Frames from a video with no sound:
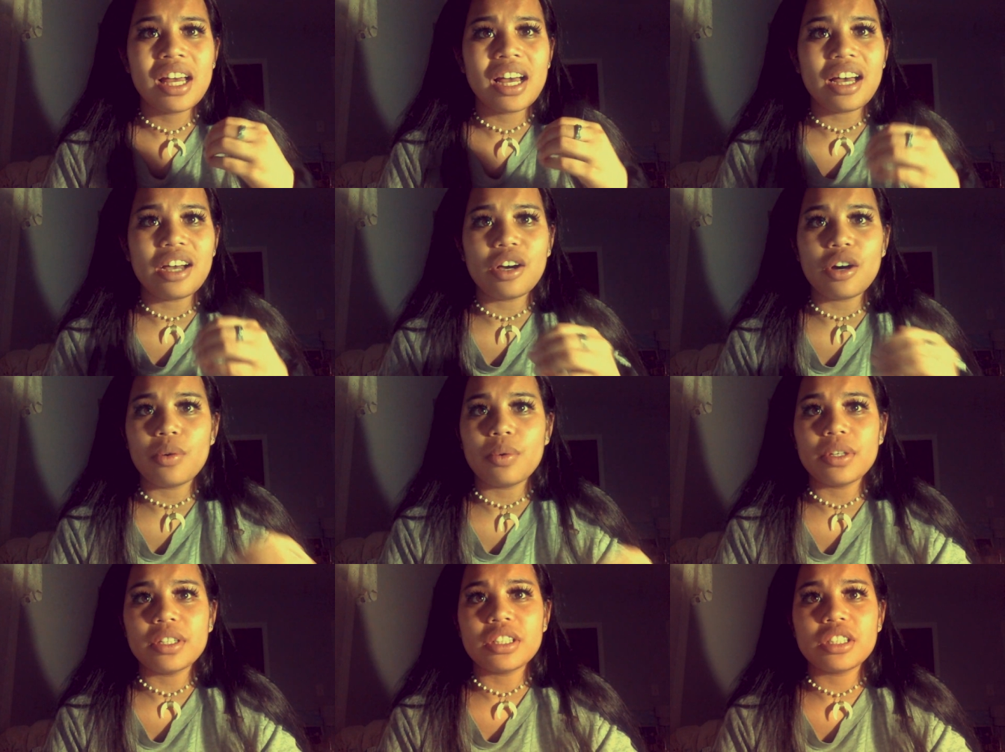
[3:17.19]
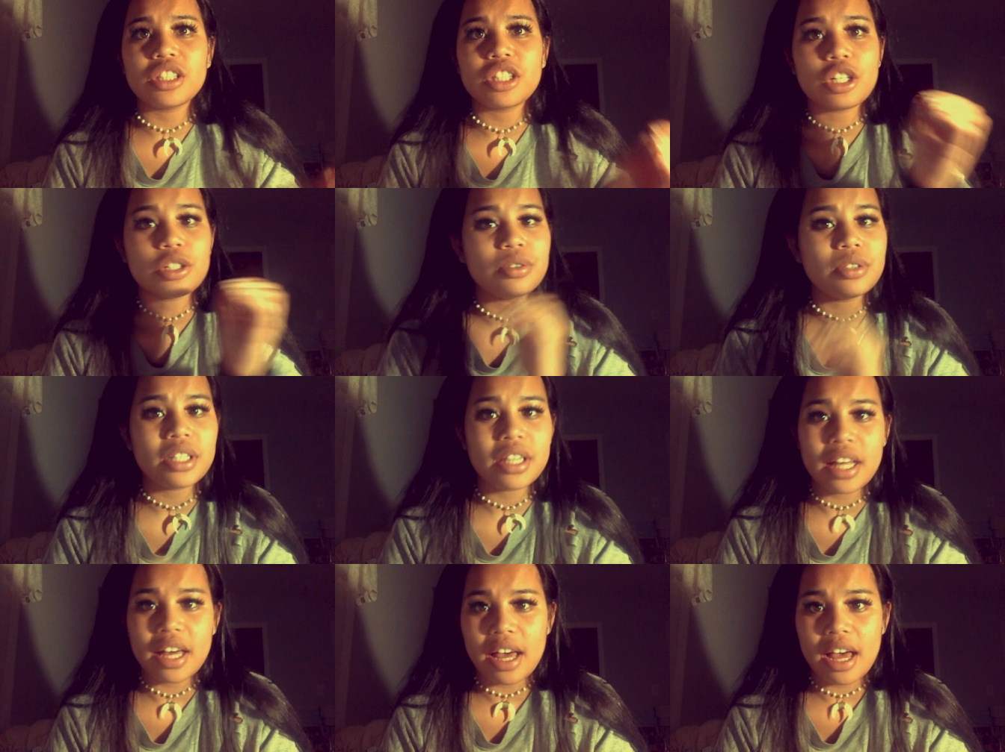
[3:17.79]
I always go
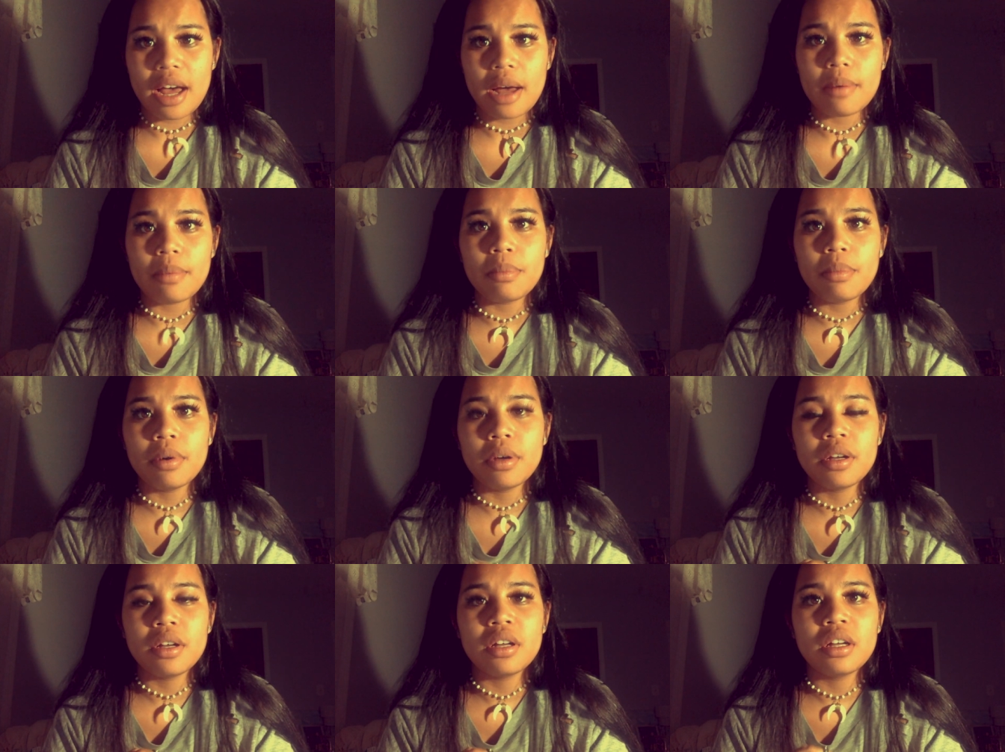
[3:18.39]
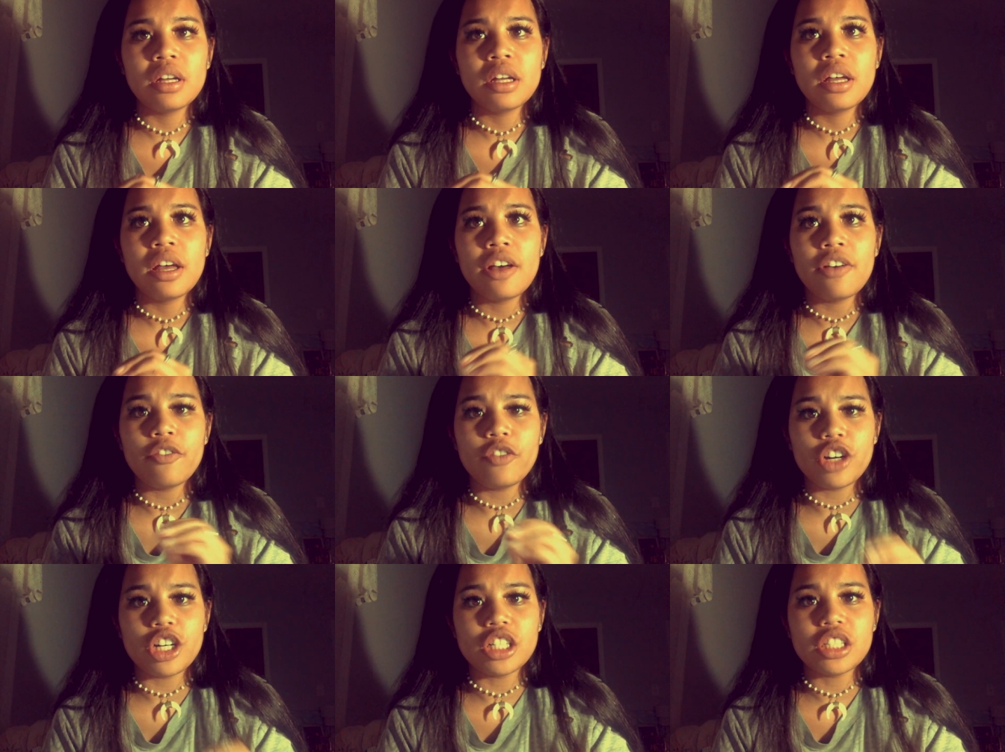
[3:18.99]
to that app
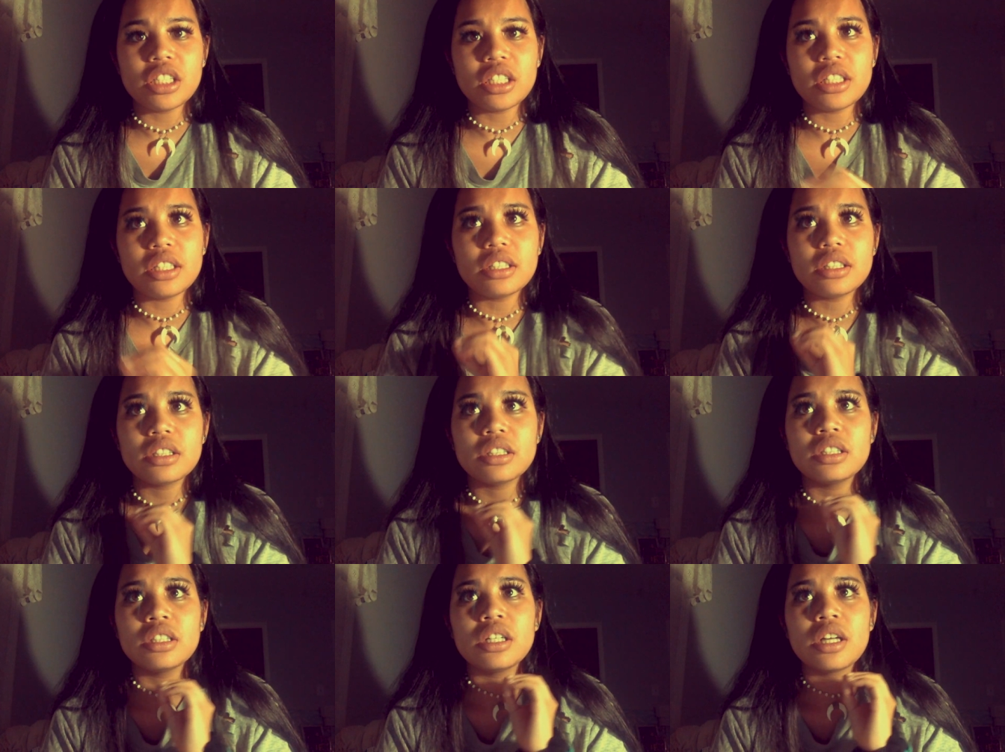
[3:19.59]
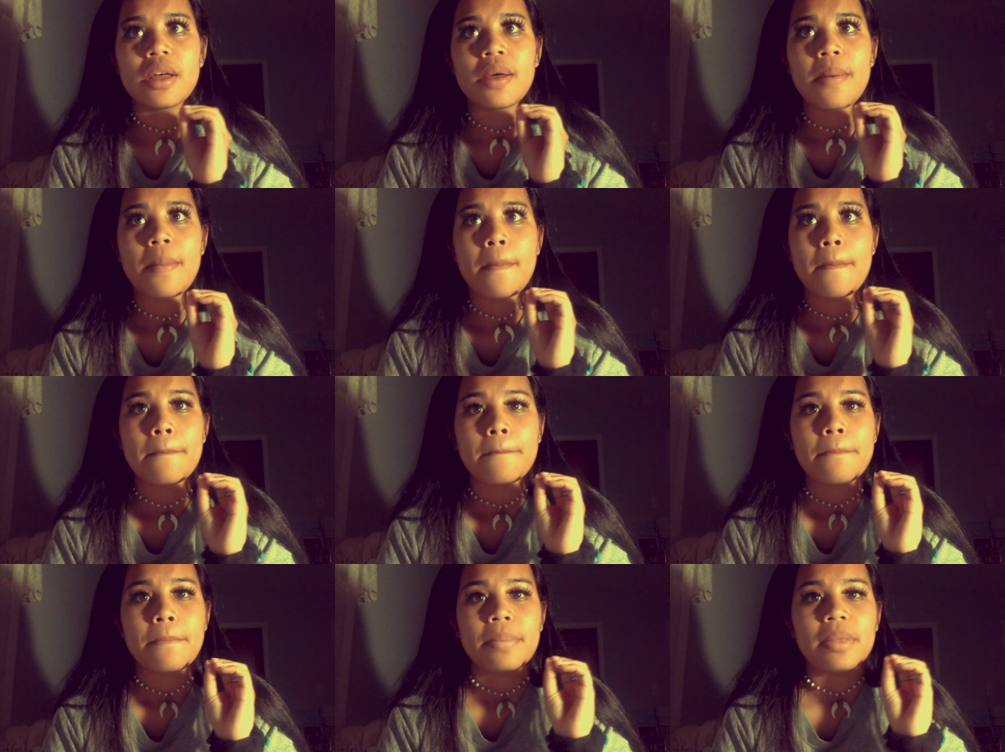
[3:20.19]
versus
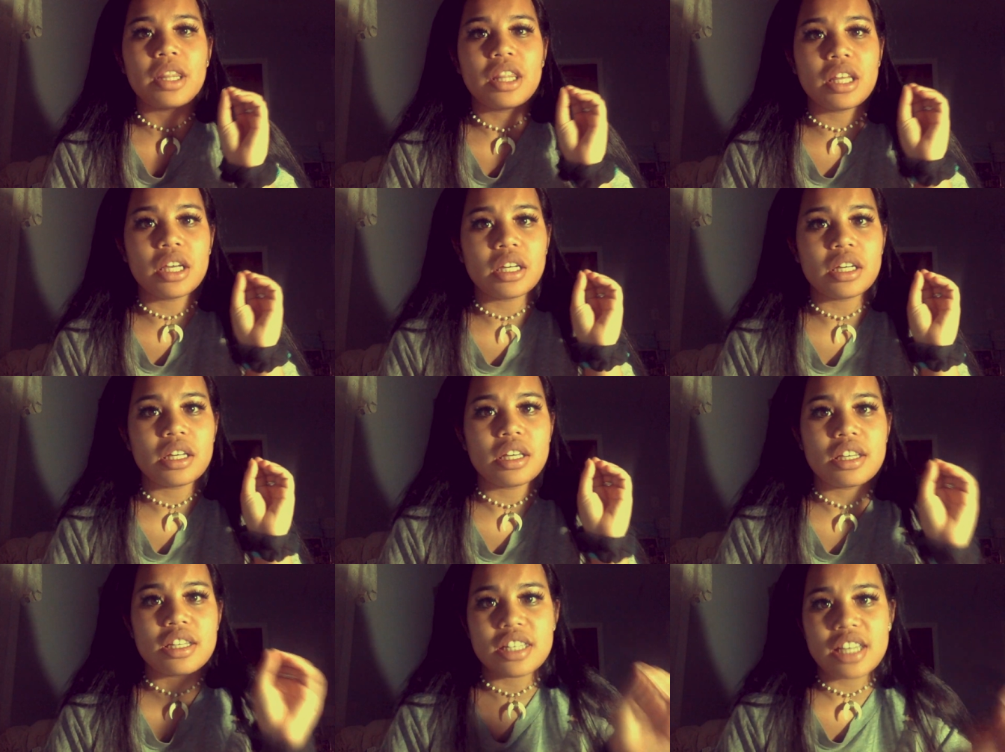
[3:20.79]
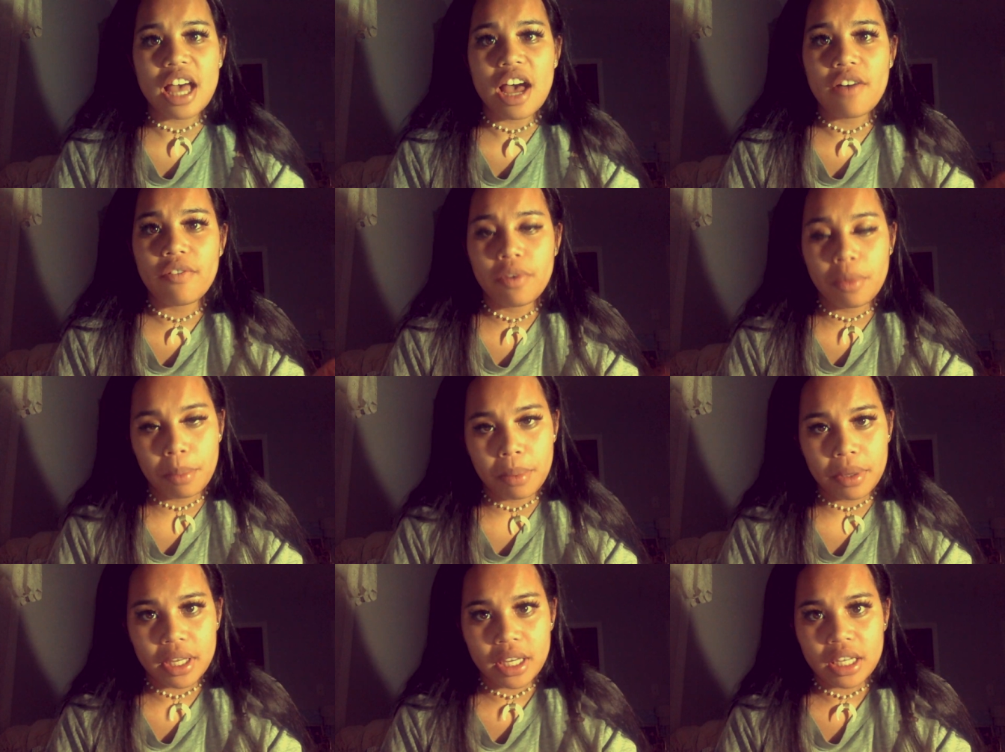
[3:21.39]
the Zaful
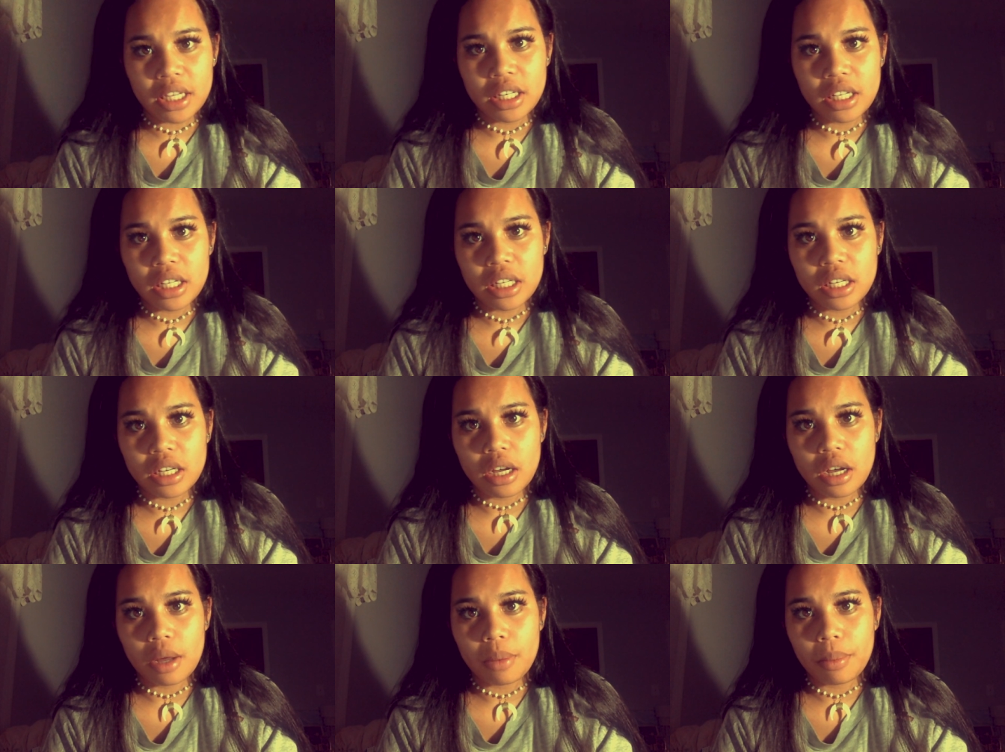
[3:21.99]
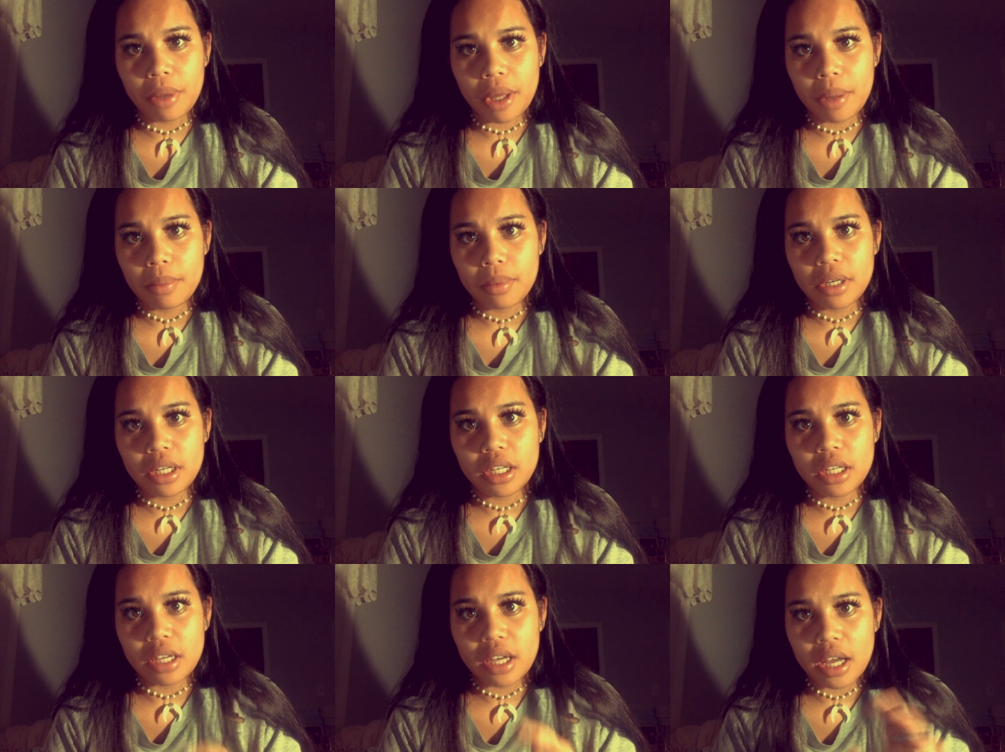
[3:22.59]
Bikini um,
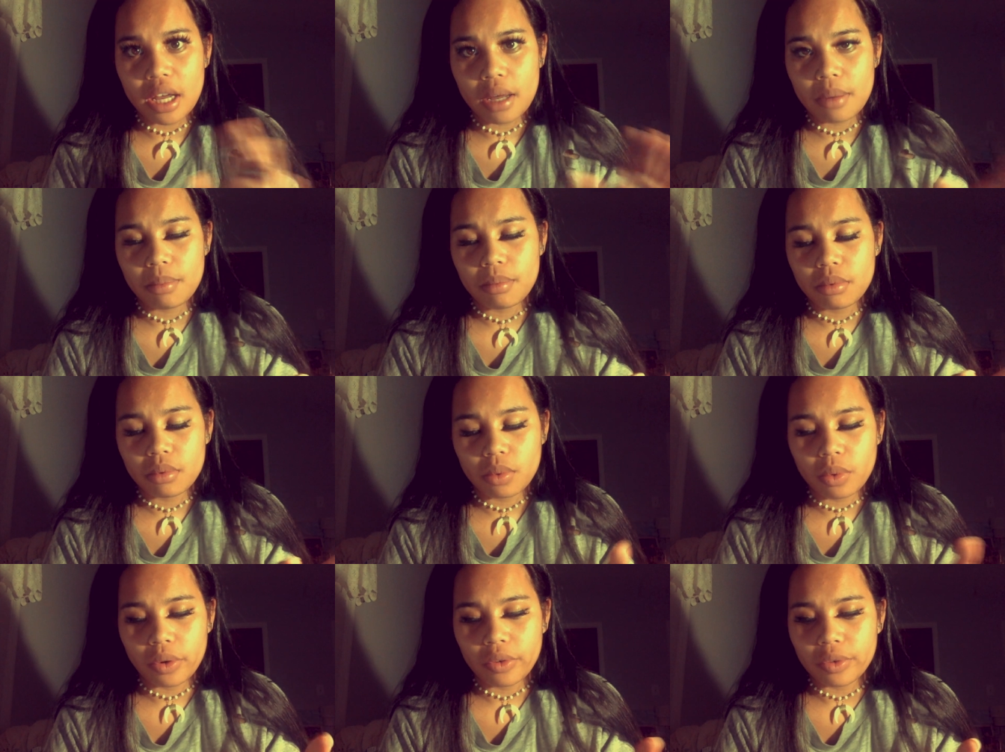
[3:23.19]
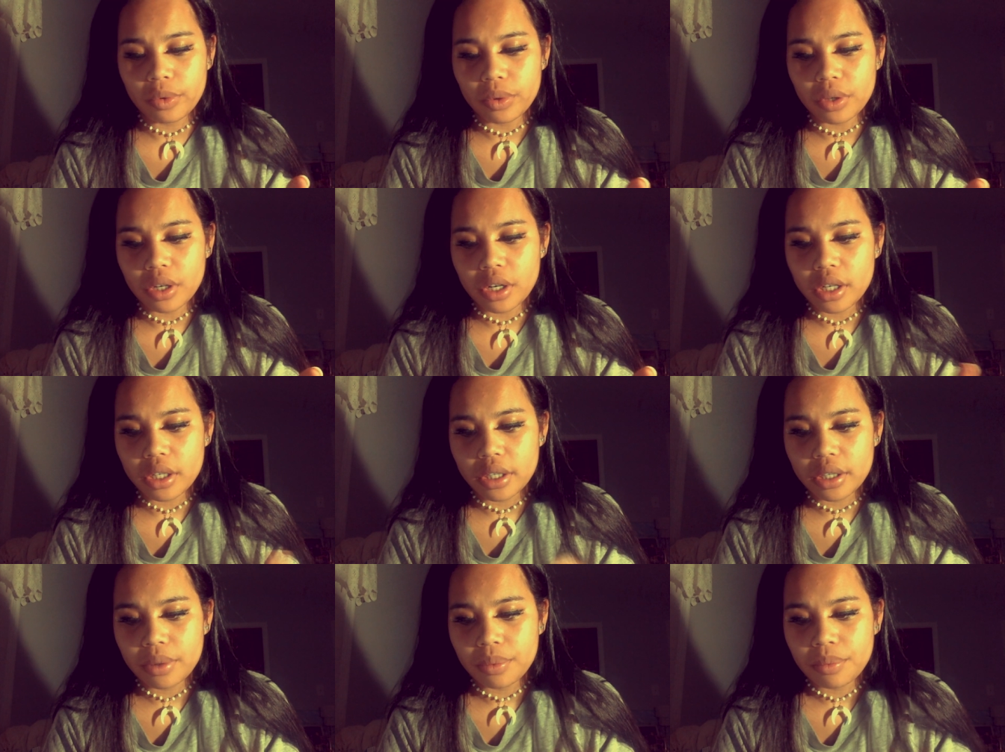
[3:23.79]
Company app, or whatever you want to
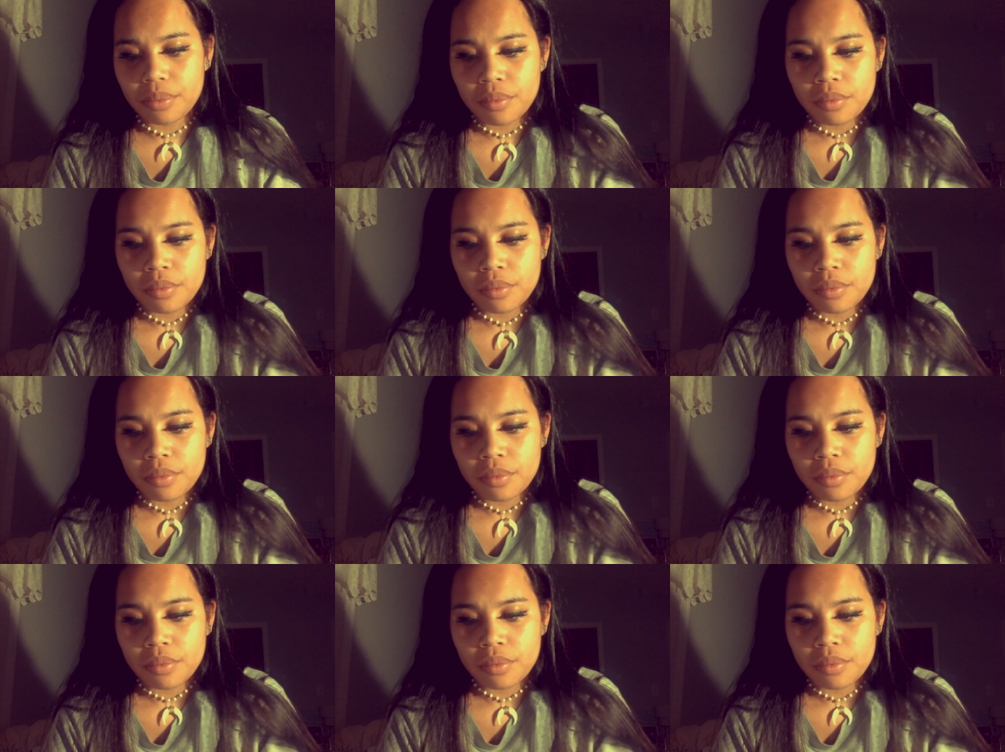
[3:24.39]
call it.